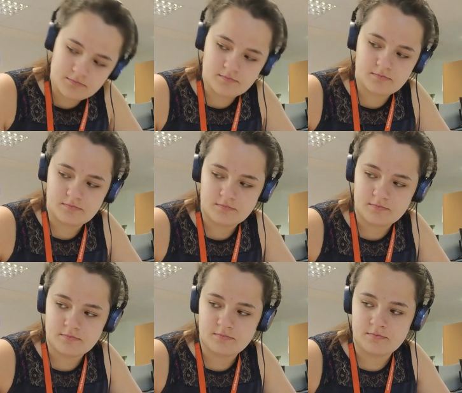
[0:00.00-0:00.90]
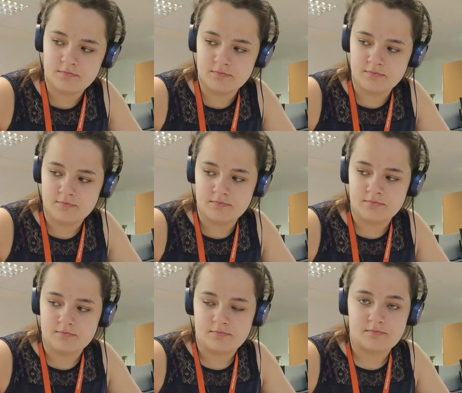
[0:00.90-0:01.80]

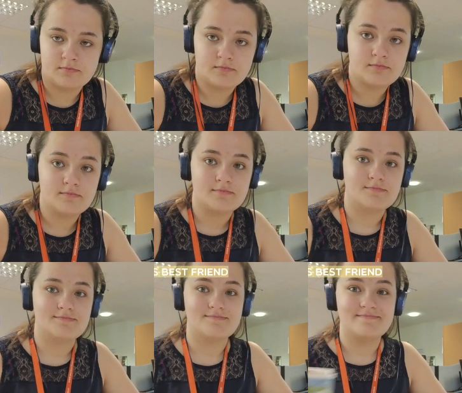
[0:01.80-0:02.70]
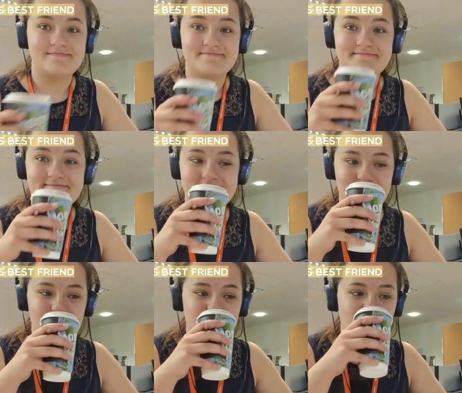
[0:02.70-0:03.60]

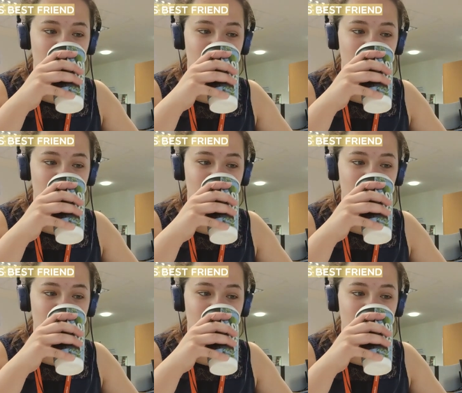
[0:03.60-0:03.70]
Nothing is said.